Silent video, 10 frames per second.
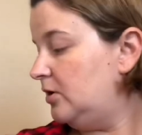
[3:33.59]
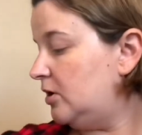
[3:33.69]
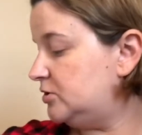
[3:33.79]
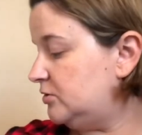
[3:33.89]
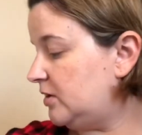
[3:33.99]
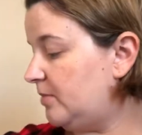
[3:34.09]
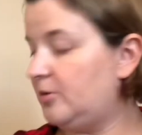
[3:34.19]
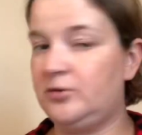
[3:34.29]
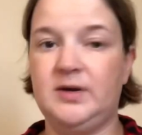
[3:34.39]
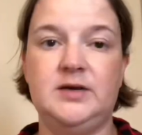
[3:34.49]
a couple
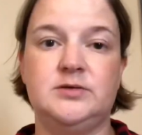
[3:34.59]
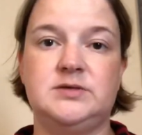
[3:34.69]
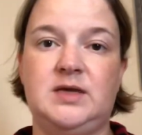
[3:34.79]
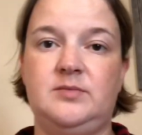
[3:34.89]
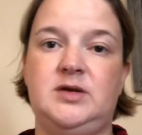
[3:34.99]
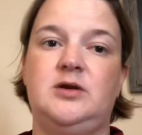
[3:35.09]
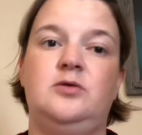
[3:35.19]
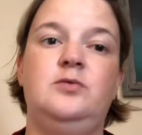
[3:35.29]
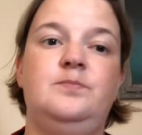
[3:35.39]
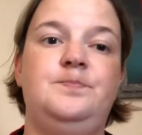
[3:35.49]
graters, let me
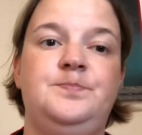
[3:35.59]
know,